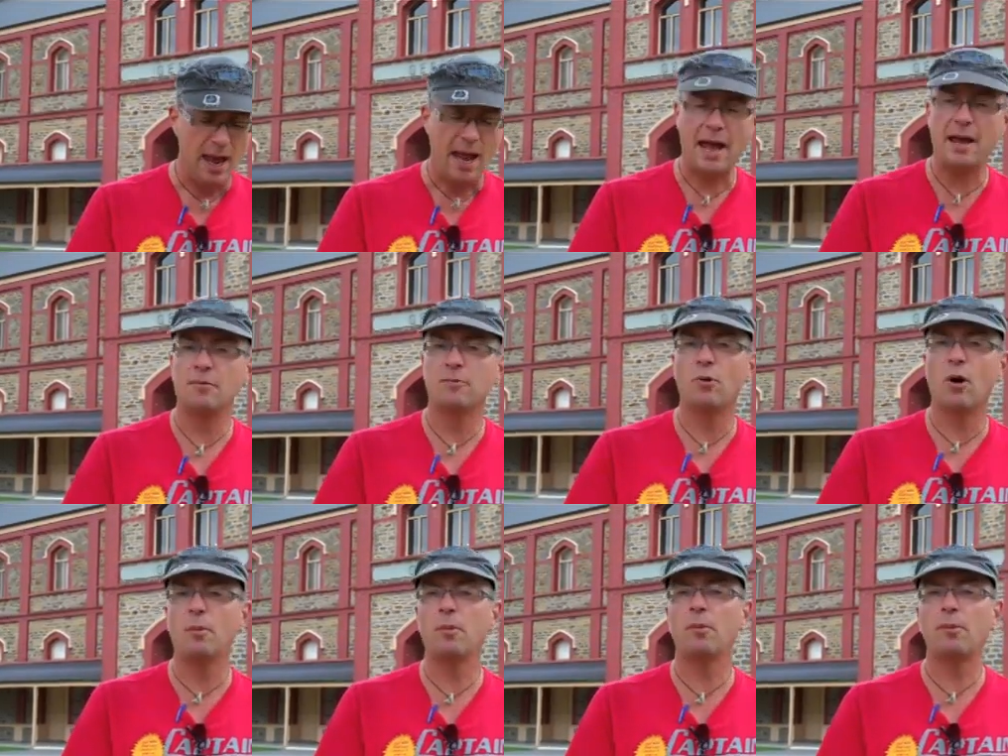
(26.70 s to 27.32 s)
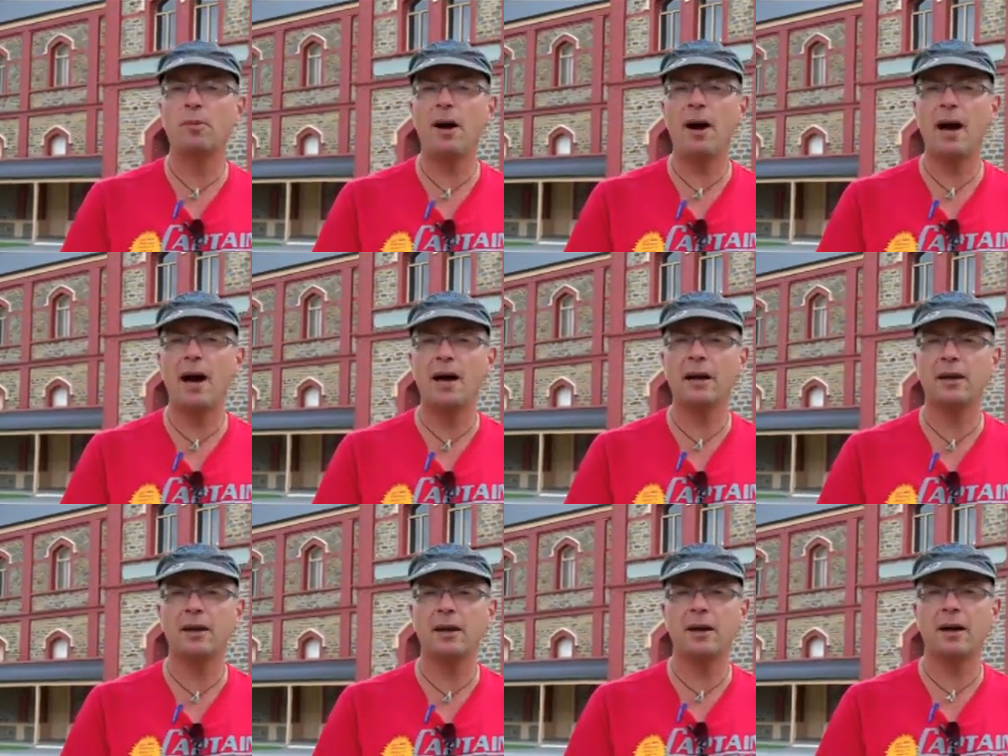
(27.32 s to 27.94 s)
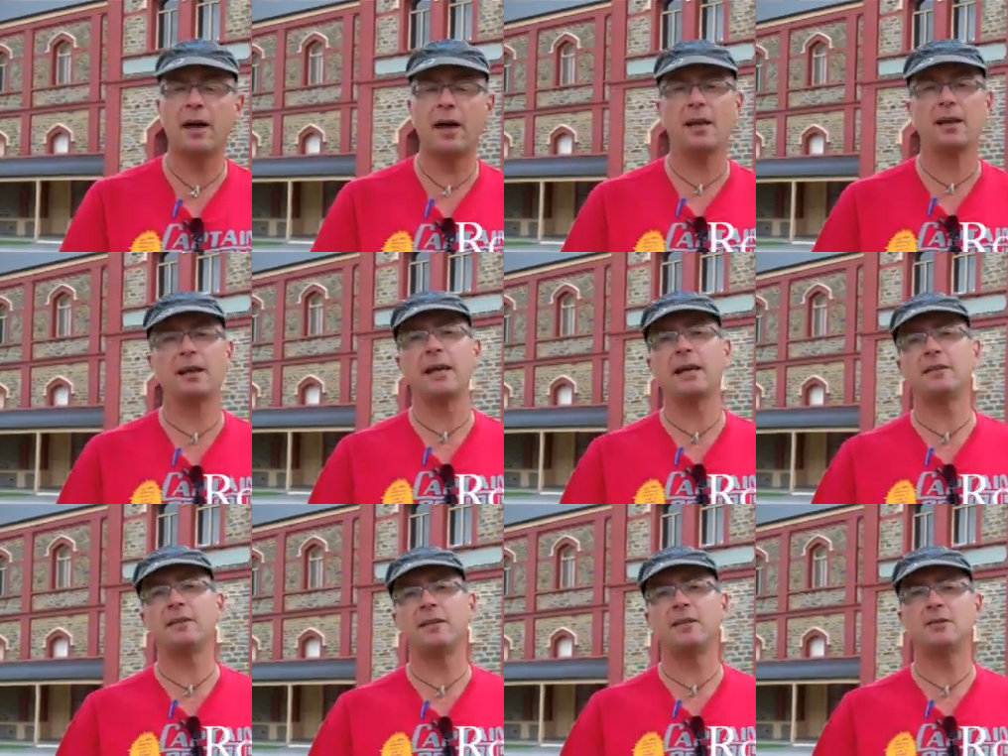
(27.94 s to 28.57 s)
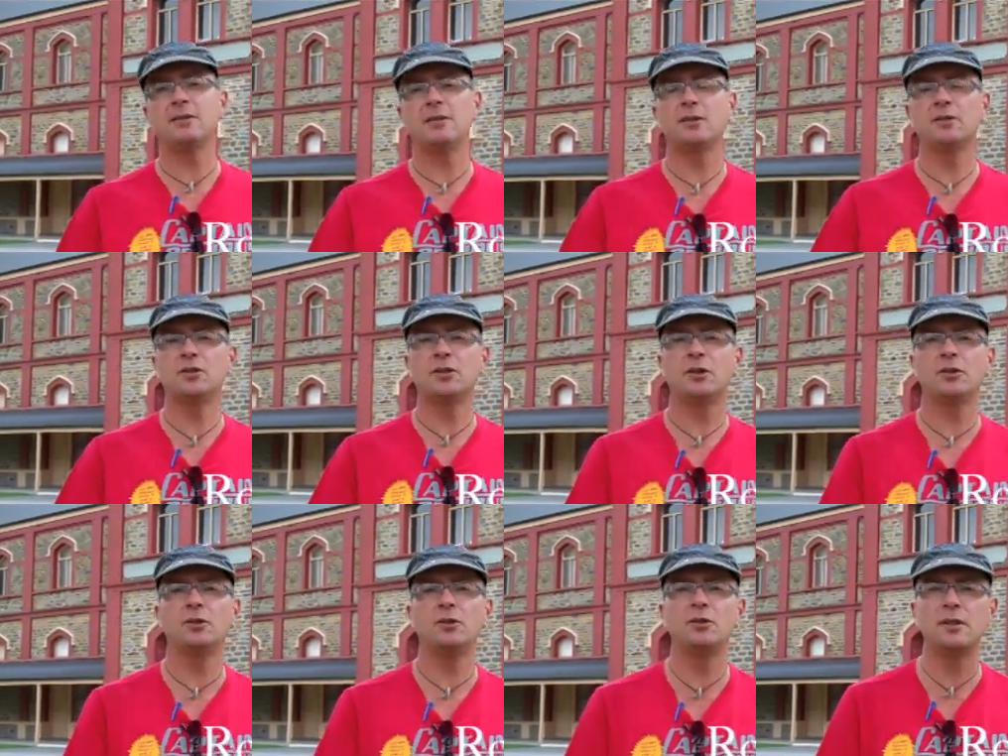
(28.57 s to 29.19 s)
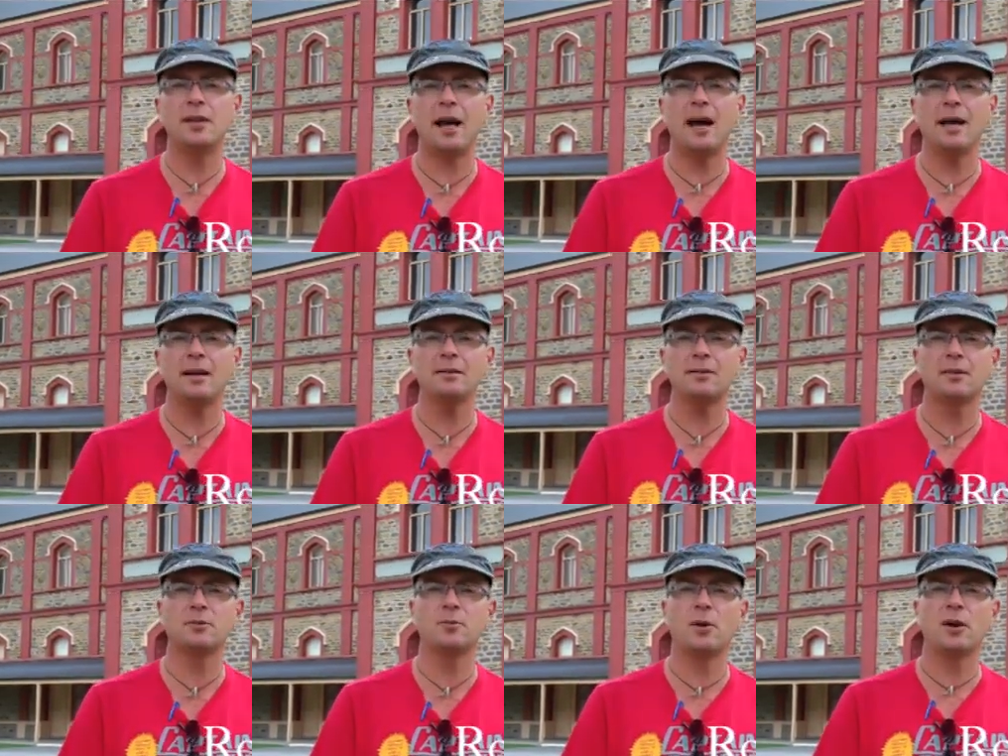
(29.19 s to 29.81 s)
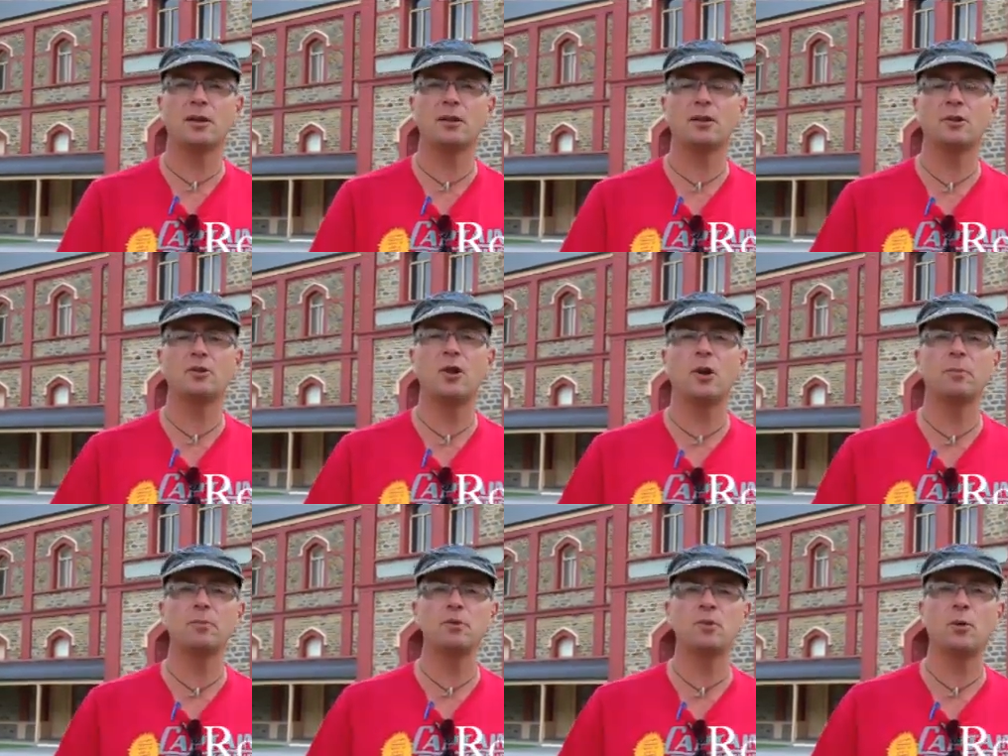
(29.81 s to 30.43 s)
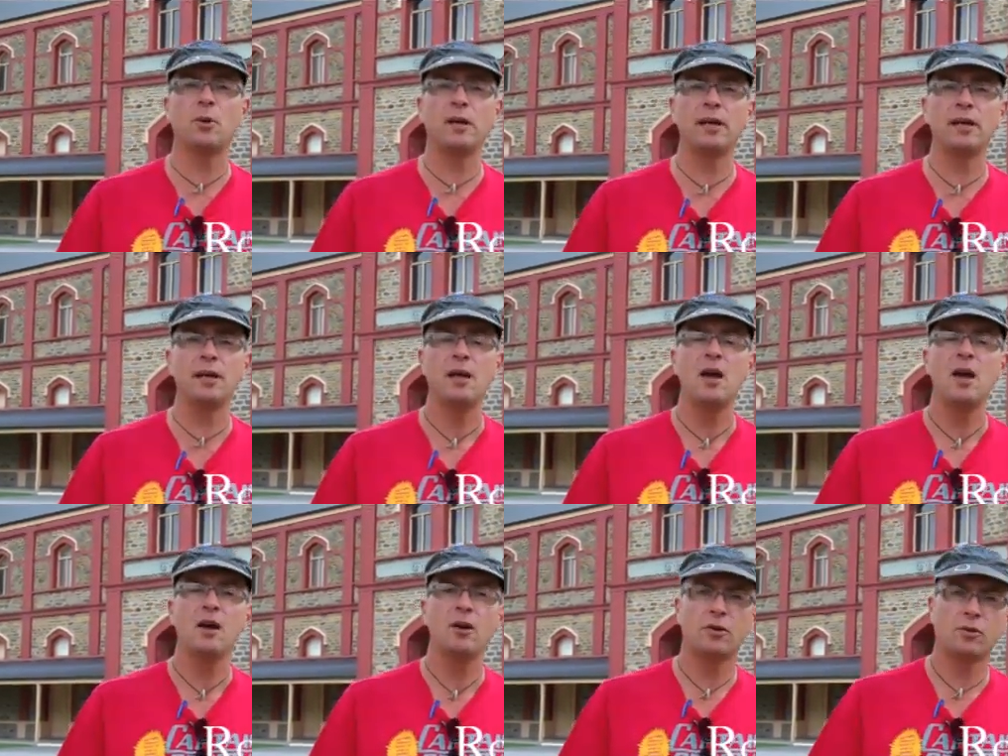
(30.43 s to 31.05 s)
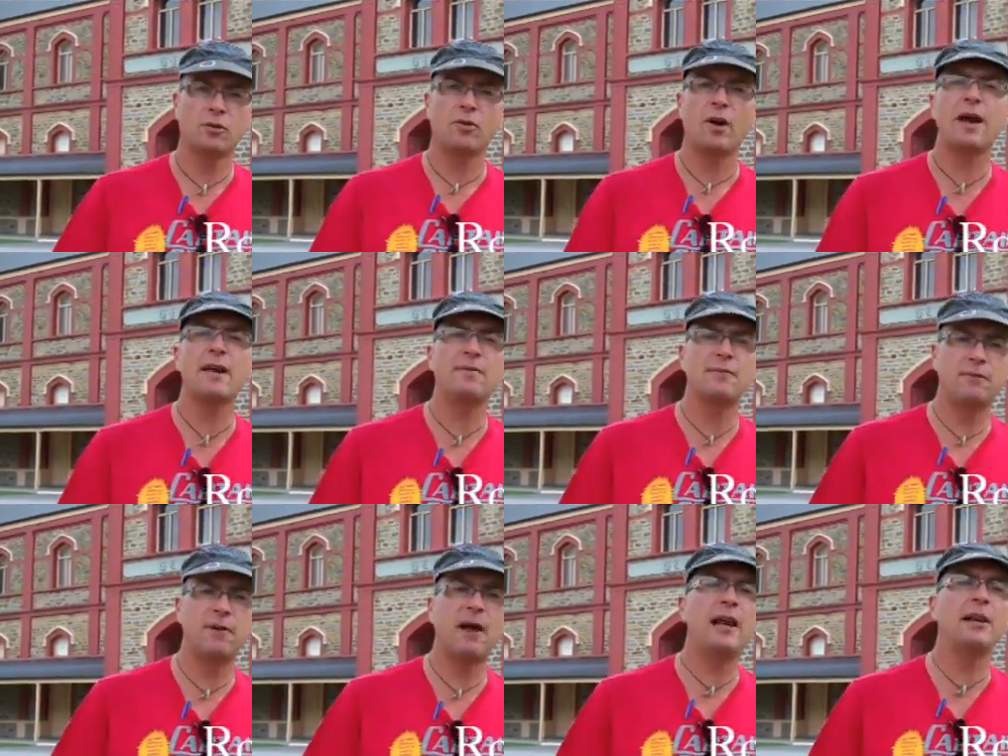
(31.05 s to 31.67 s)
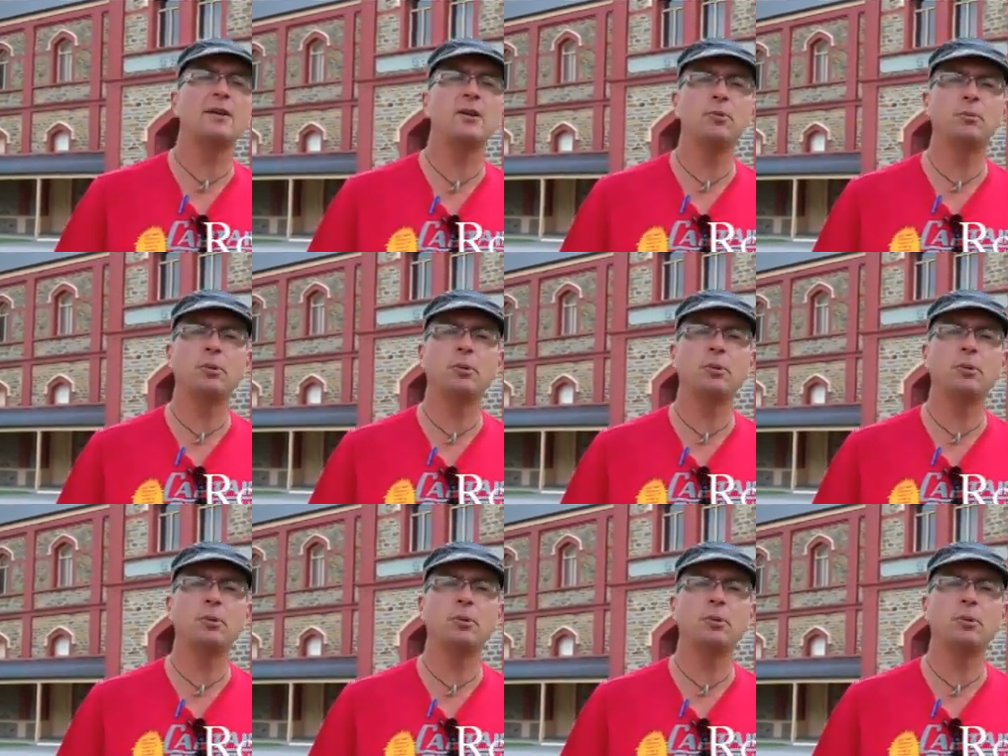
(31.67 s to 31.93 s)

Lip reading: and Robert Parker electing to choose us as one of the top 20 great value